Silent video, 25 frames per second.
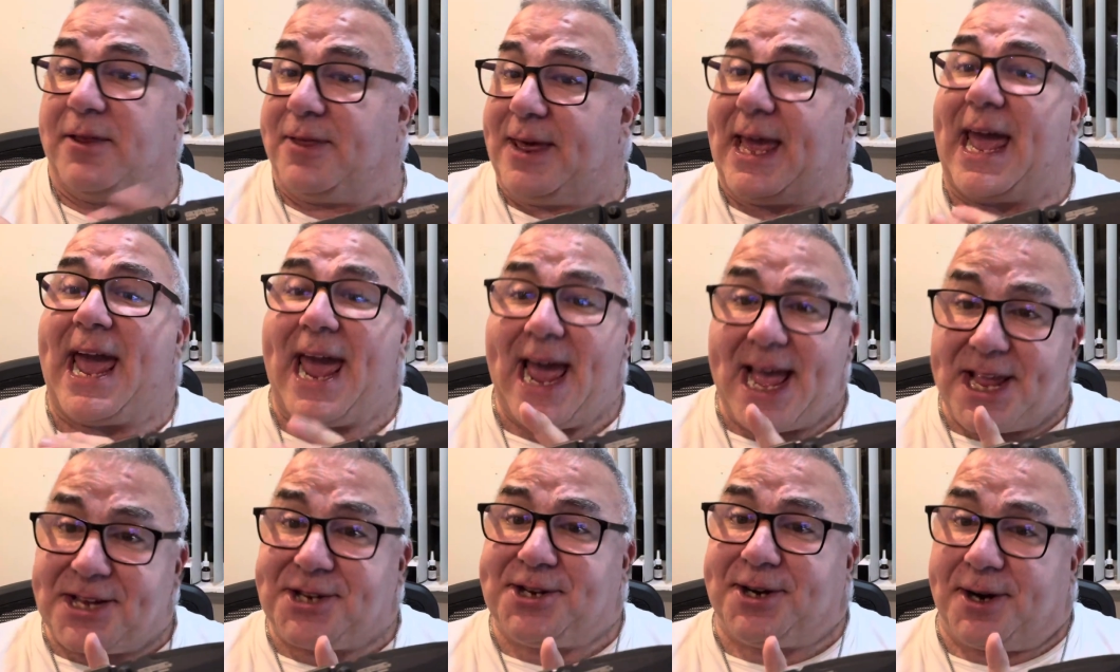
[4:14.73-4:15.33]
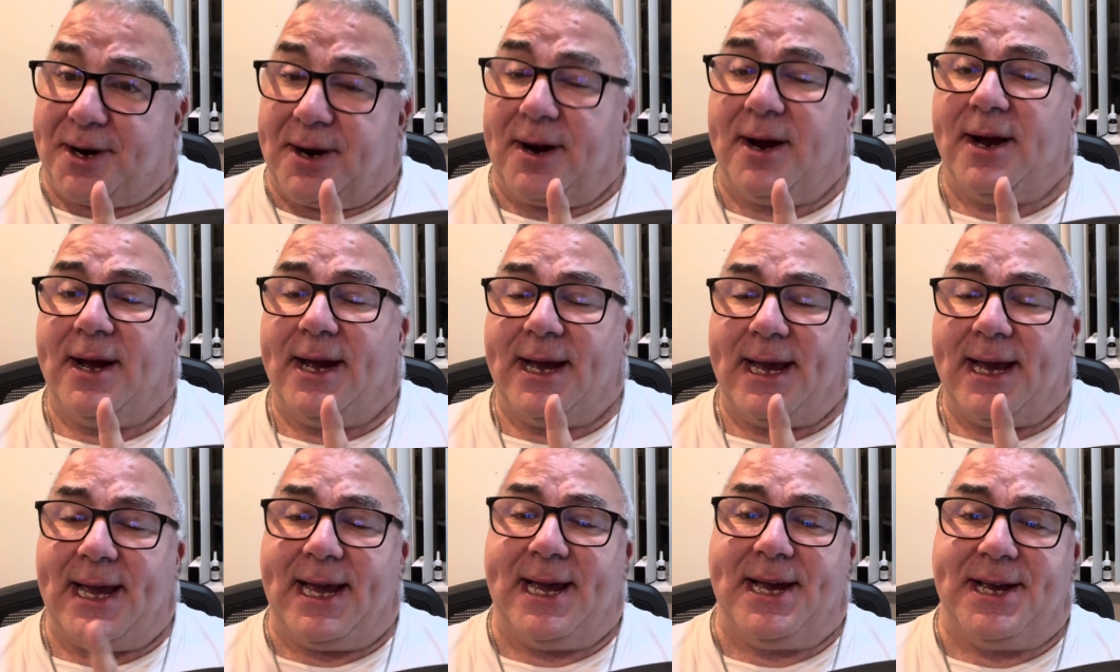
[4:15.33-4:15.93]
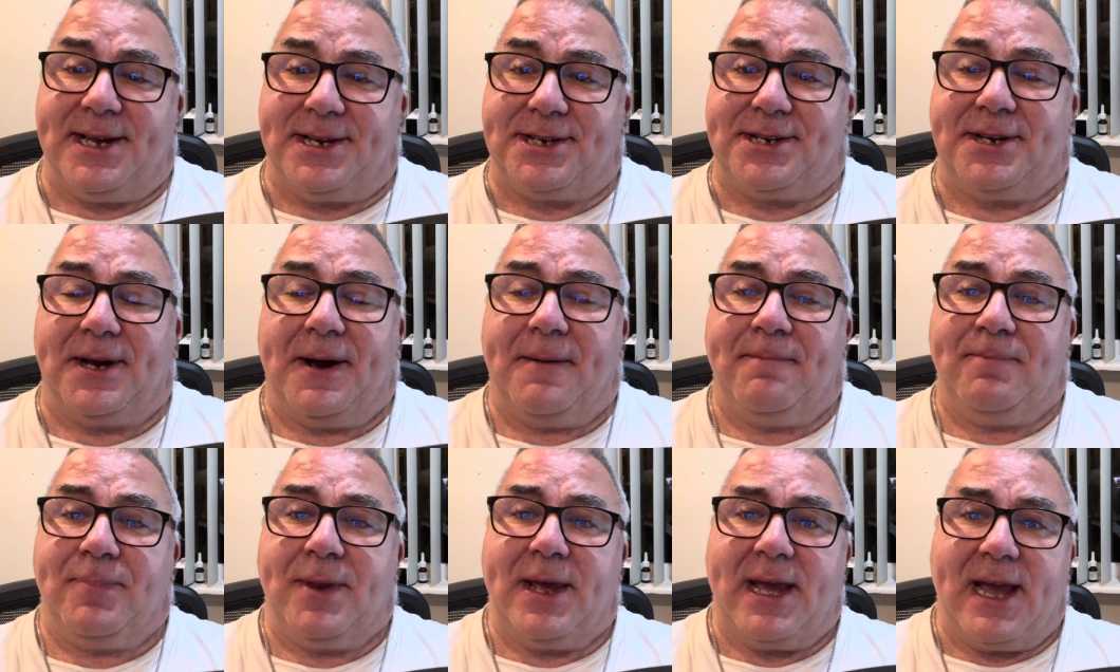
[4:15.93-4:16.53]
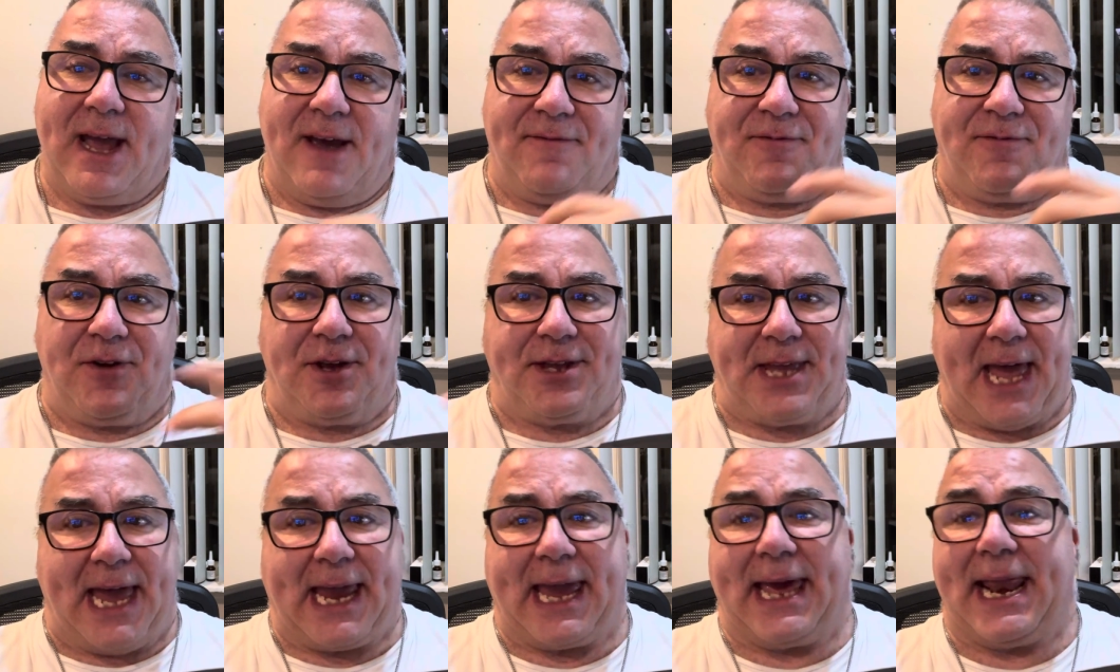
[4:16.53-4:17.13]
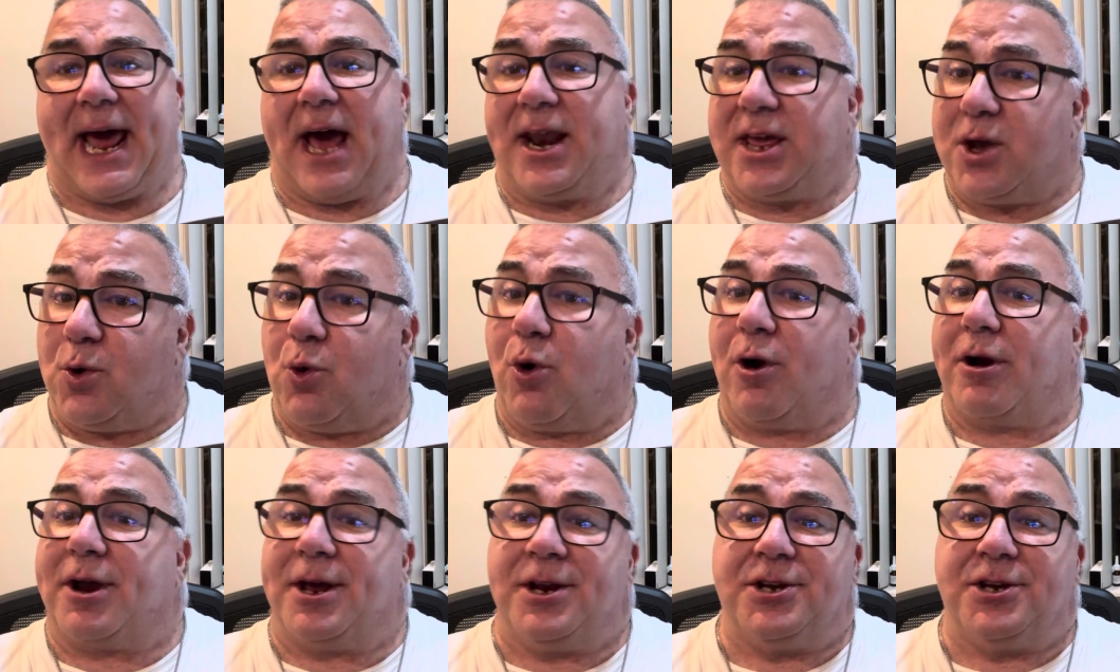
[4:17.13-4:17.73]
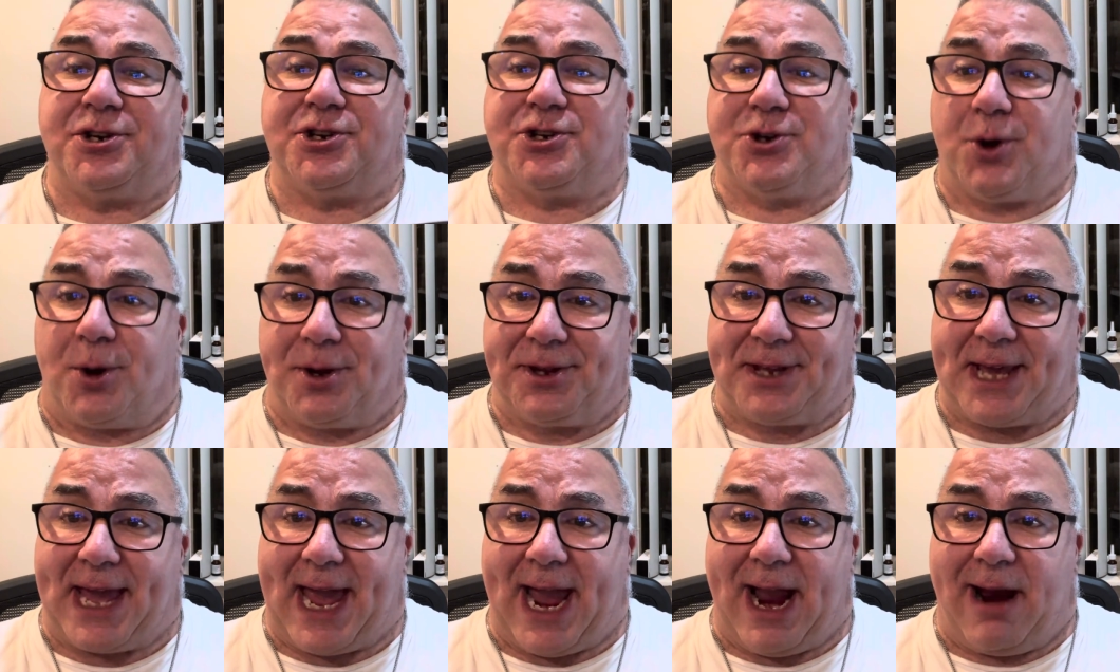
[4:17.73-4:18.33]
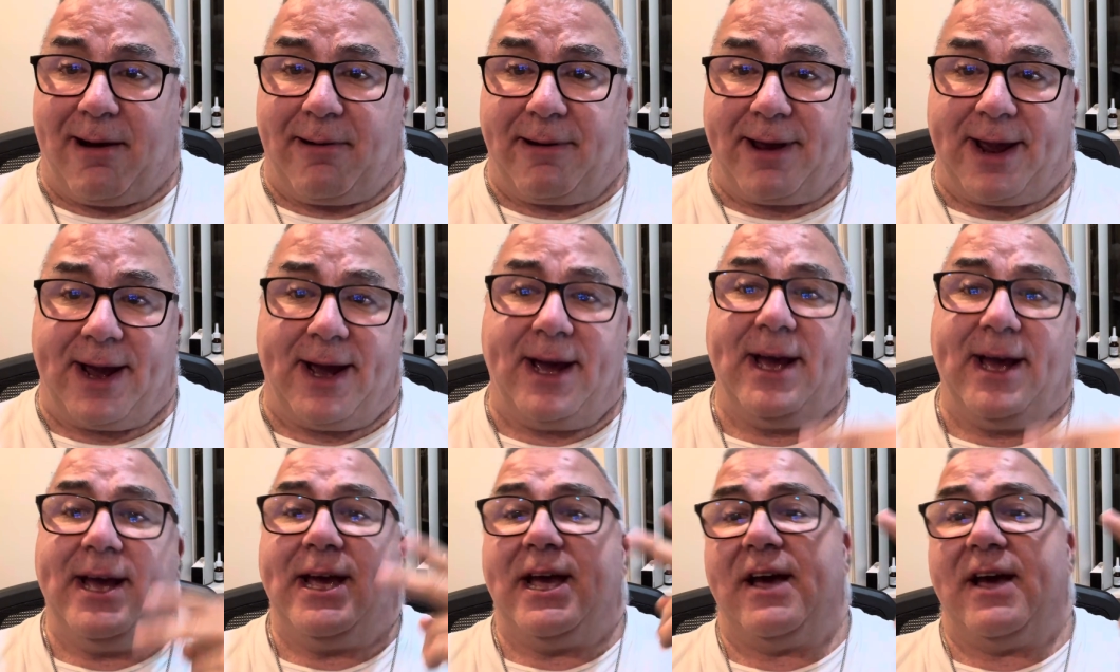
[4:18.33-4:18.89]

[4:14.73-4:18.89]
The answer is if you take it out, you work in a salty area,